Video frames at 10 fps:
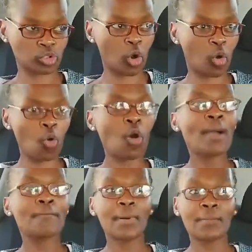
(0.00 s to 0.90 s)
So
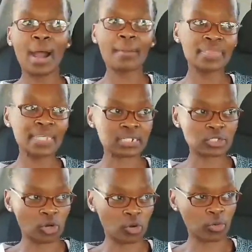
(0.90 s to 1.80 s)
my mom
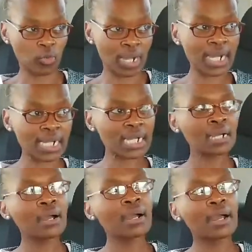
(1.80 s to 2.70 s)
needed to go to
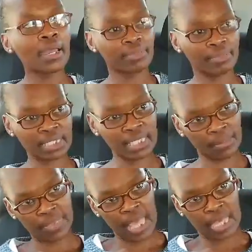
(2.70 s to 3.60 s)
work, and my
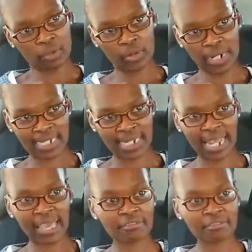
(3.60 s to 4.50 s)
stepdad
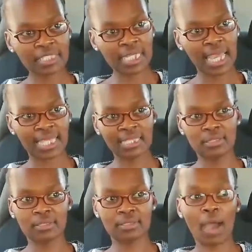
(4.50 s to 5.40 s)
already left,
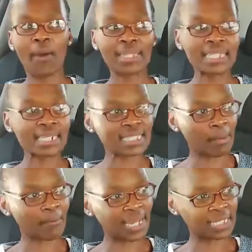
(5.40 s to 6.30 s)
and now I
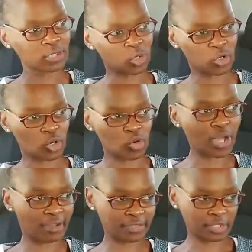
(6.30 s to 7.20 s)
needed somebody that's going to
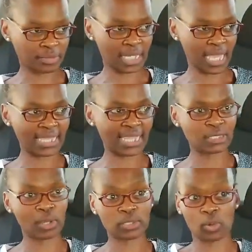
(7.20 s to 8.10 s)
look after me. And
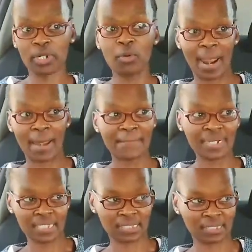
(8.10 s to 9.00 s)
there was only one
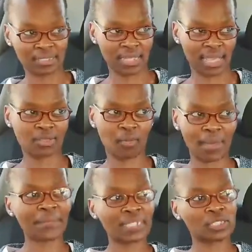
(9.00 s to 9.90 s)
person, and the
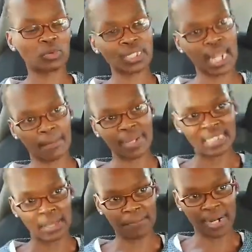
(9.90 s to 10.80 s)
one person was like
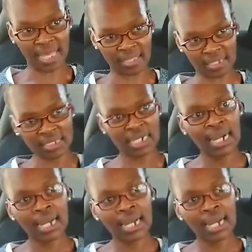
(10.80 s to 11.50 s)
my stepbrother.